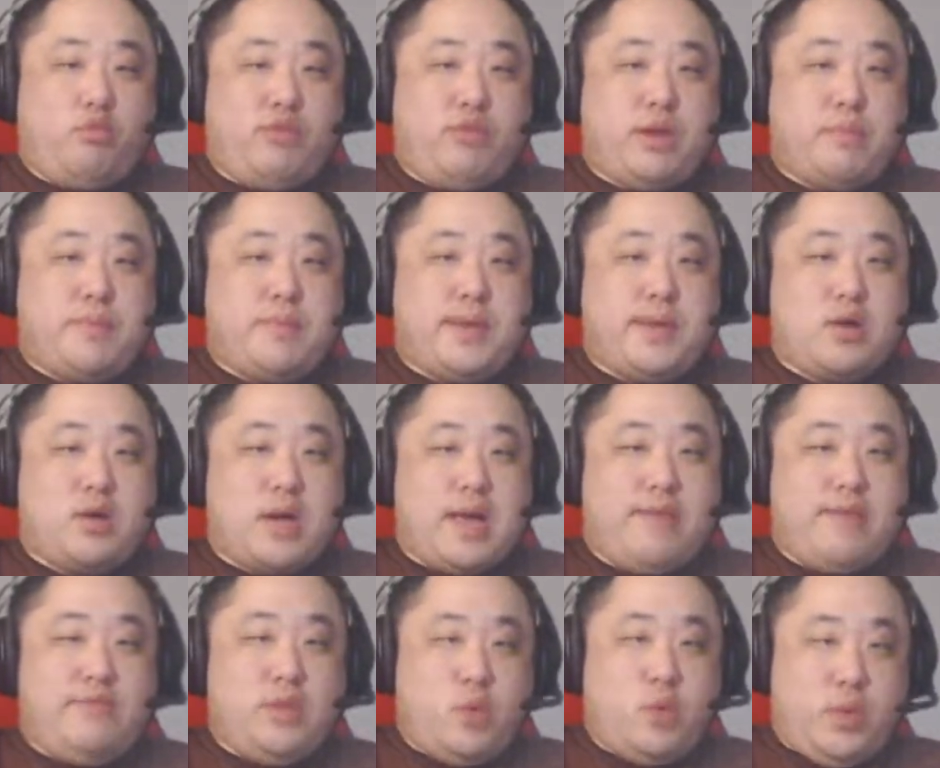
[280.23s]
reappear. I
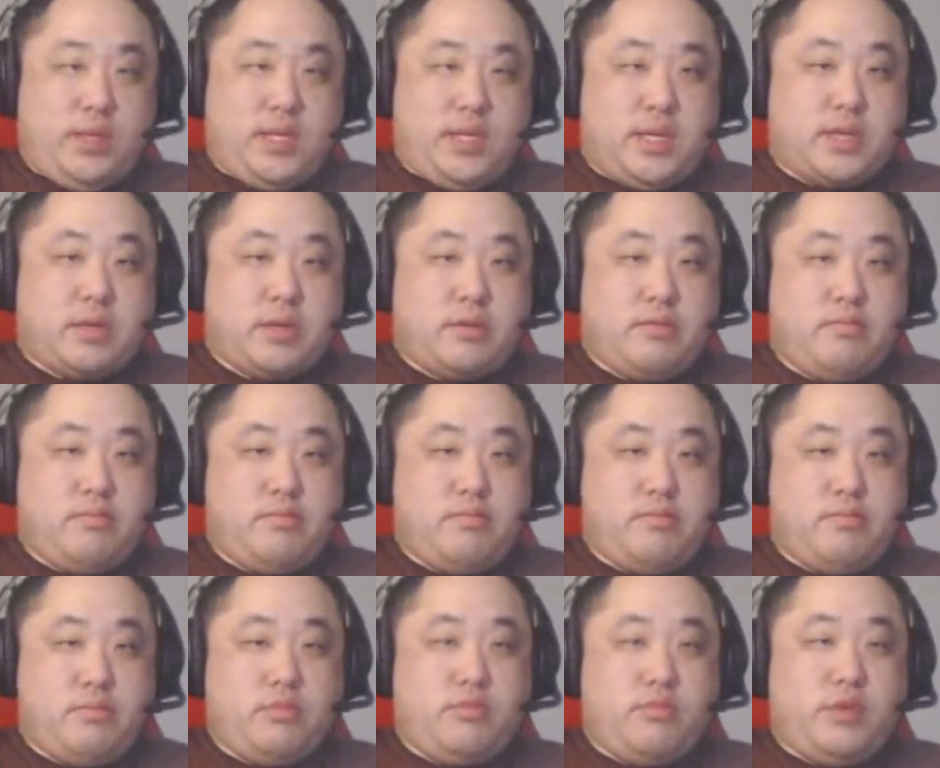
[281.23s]
have no idea.
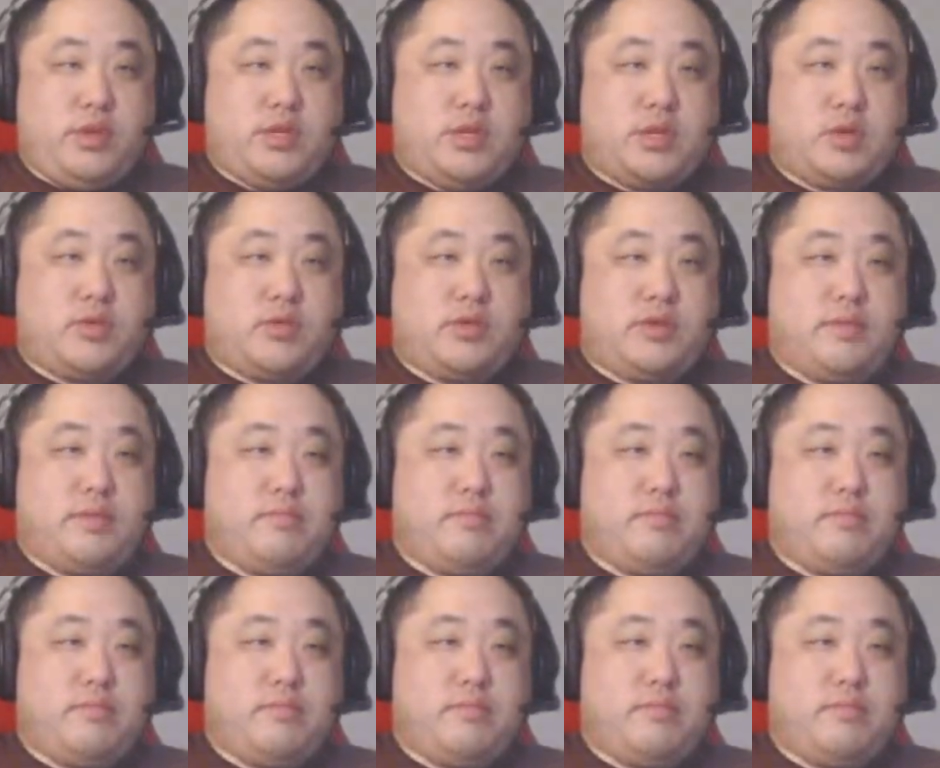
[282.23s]
We don't.